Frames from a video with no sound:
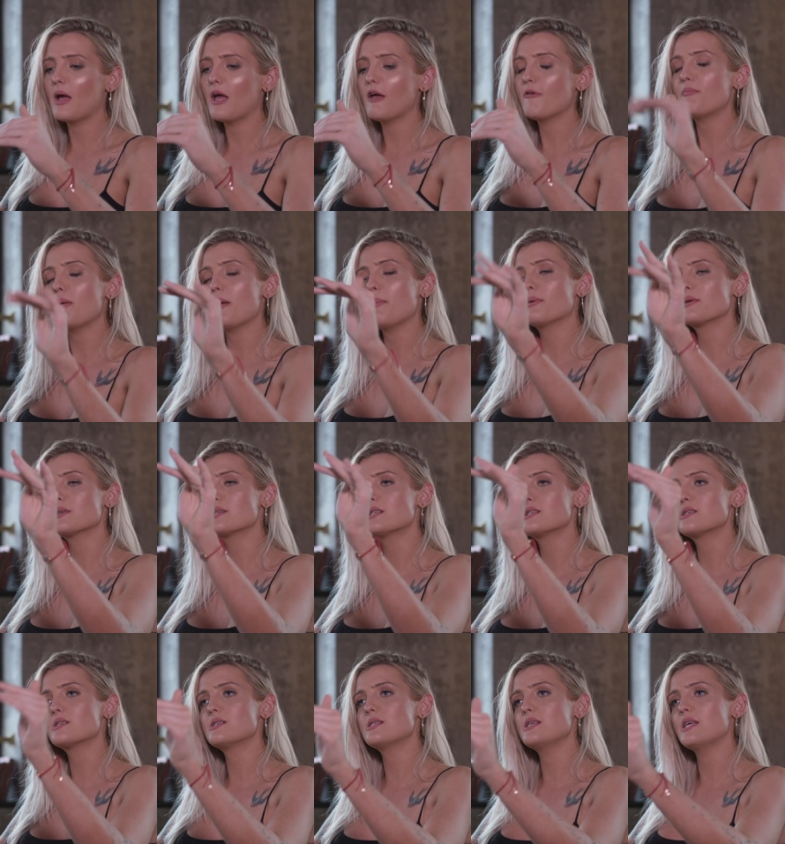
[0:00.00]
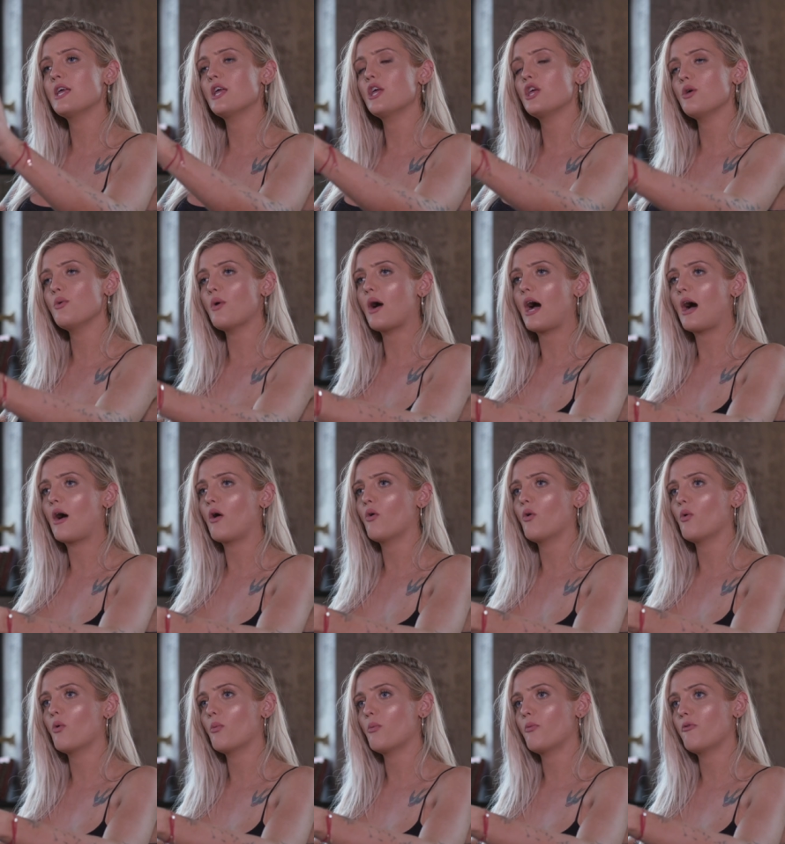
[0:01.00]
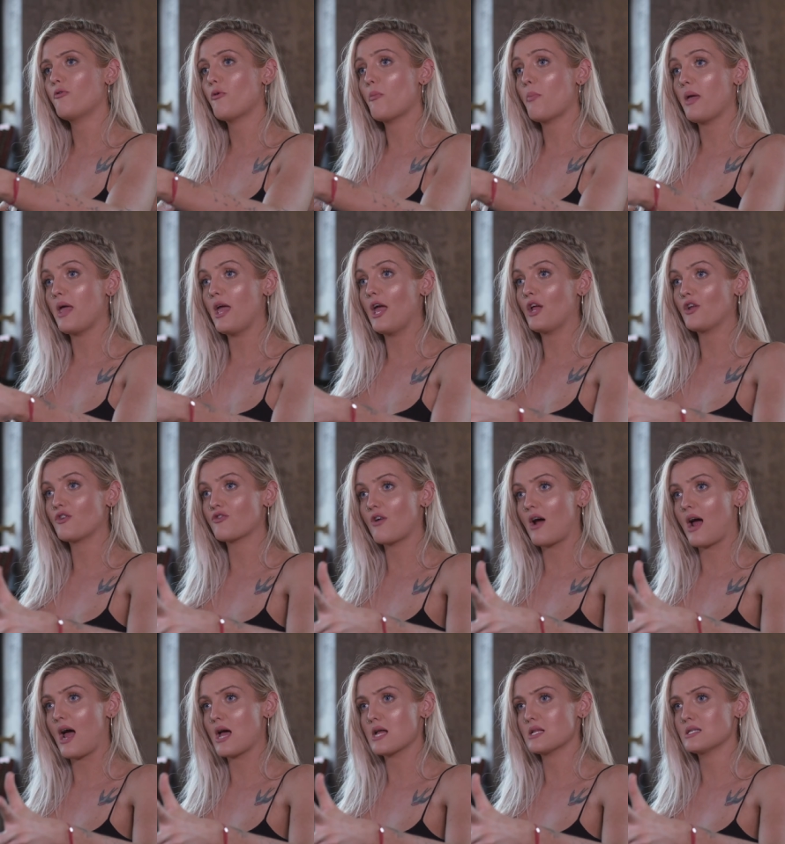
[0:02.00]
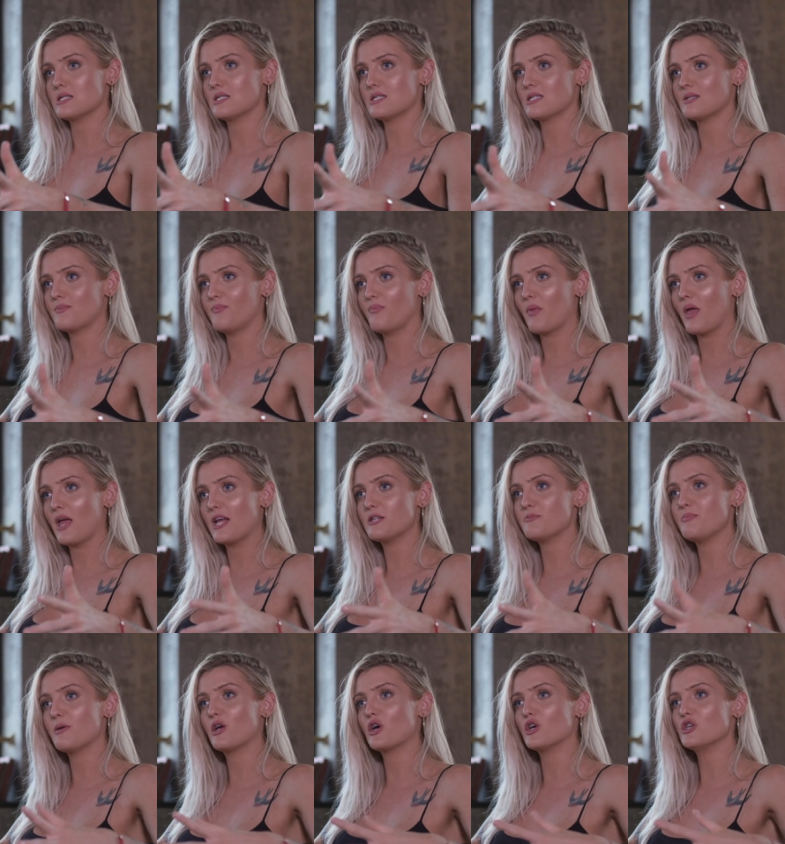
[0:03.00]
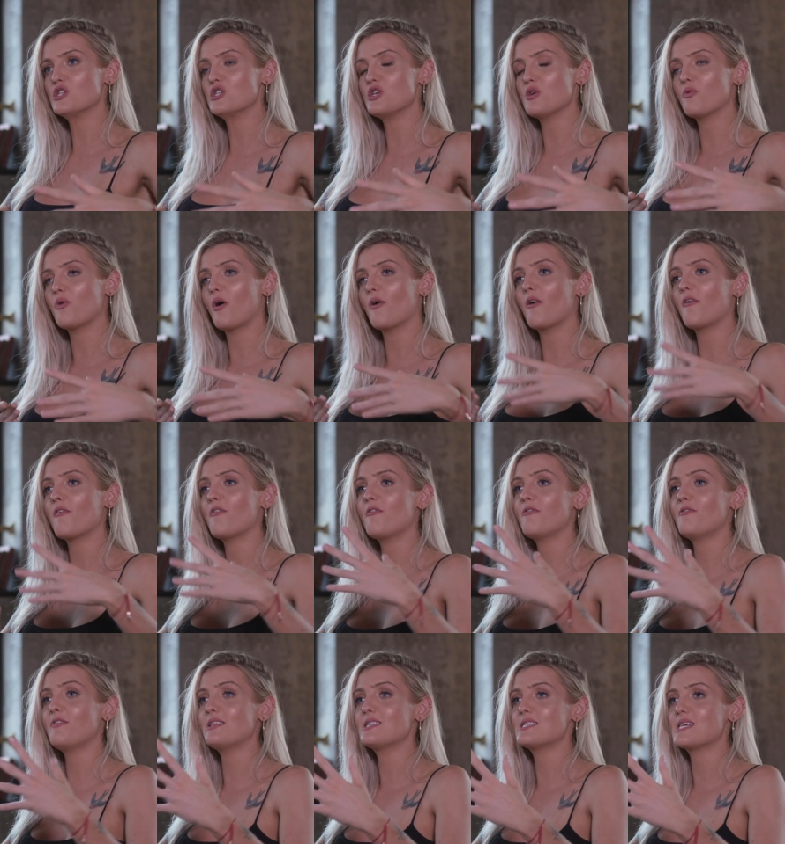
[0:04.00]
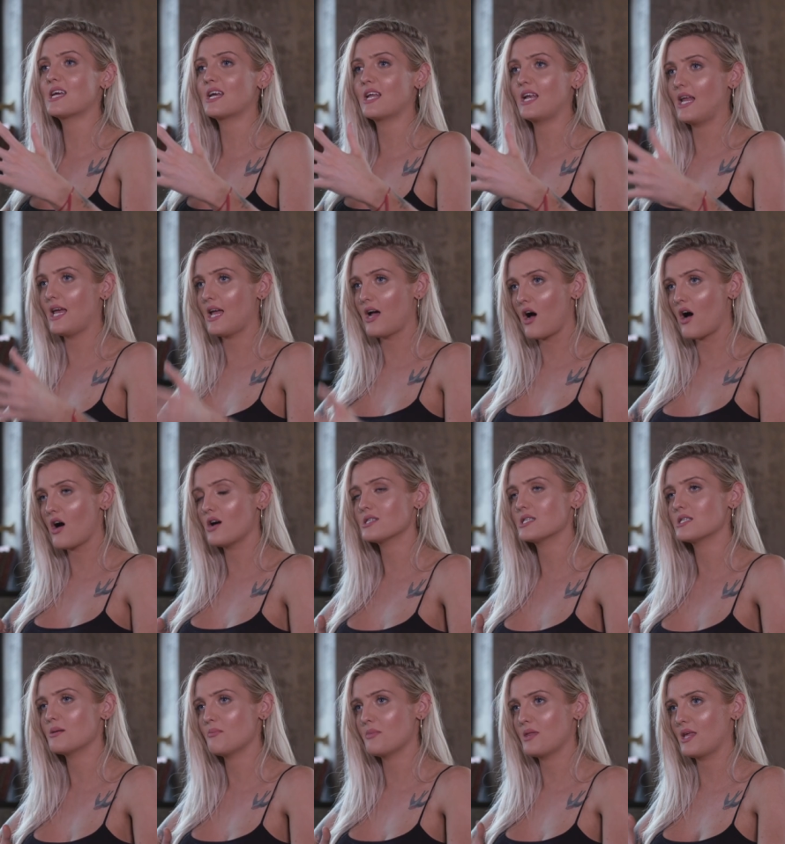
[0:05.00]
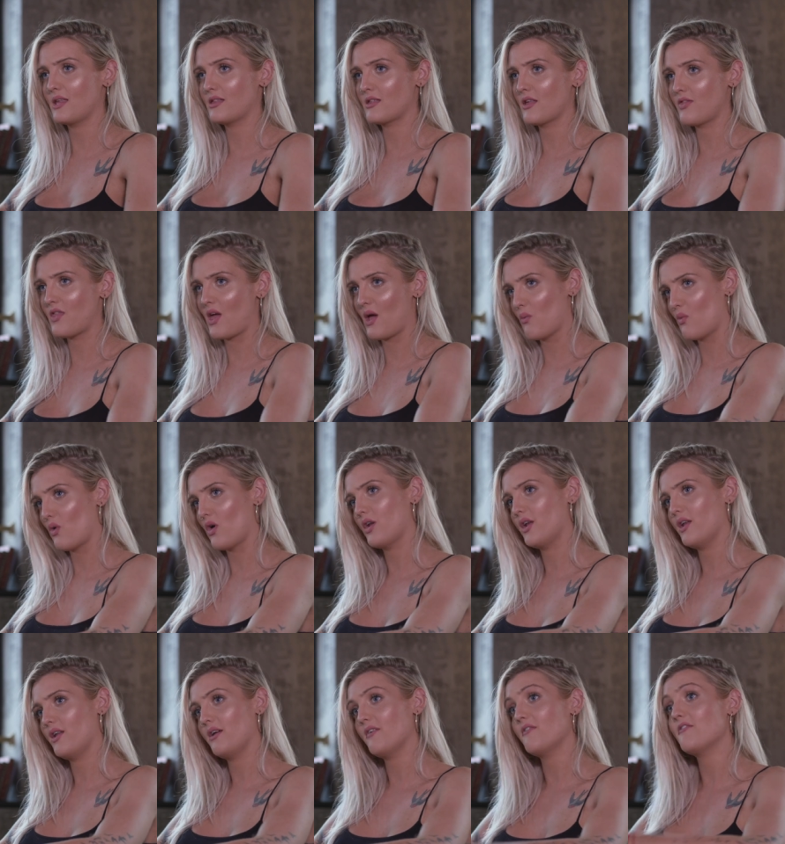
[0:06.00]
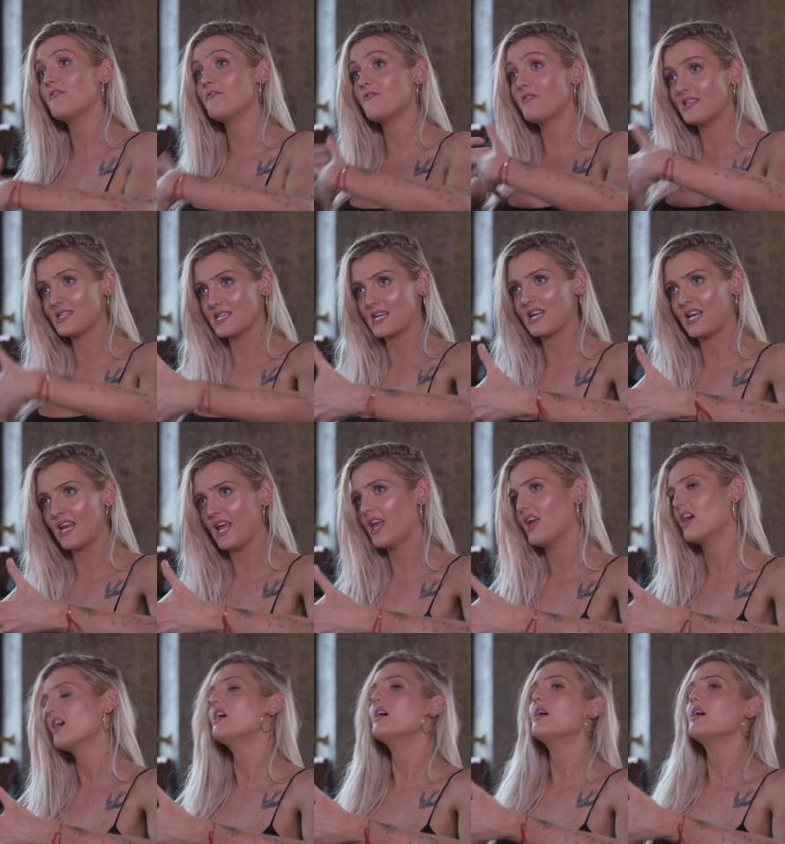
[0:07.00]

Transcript: if people seek you out for being trans, it's because you physically are something that they want physically.